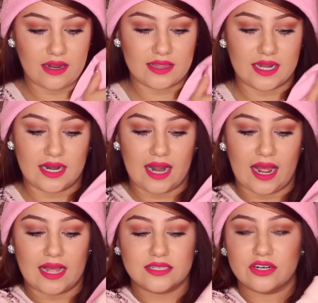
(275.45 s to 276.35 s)
and then it
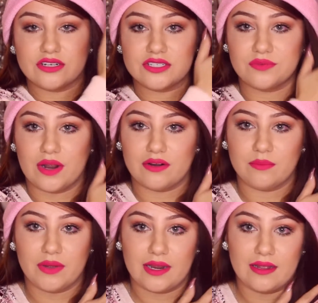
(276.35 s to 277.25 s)
has her
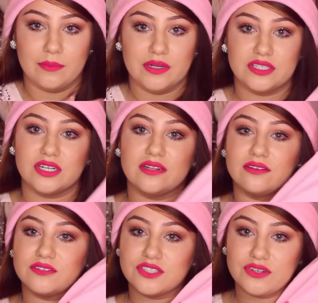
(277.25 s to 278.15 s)
surrounded by a bunch of
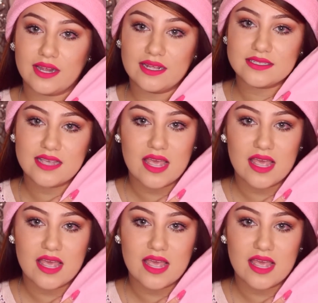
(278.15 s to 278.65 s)
little treats.